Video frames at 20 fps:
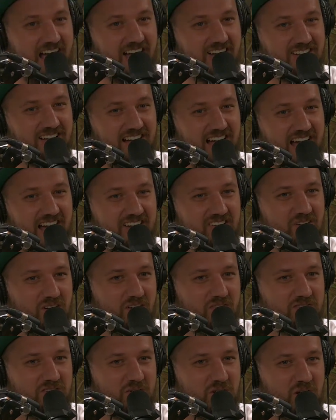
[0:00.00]
I
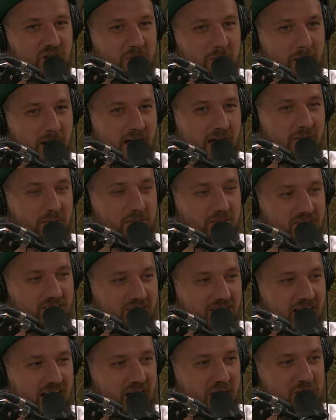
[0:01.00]
love doing a pod with a
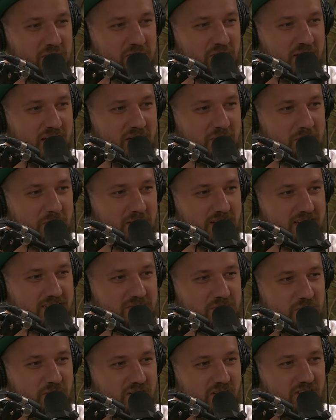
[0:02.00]
live fan
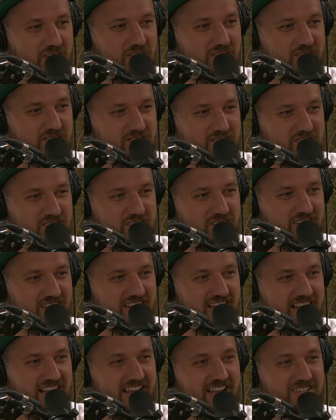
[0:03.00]
base because
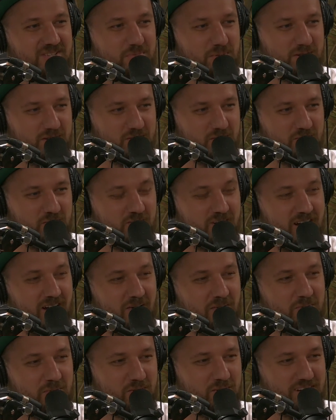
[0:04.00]
it lets me do
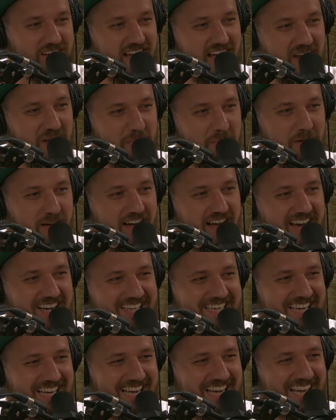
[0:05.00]
crowd work on a
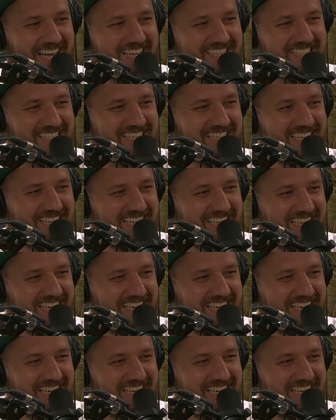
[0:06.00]
podcast.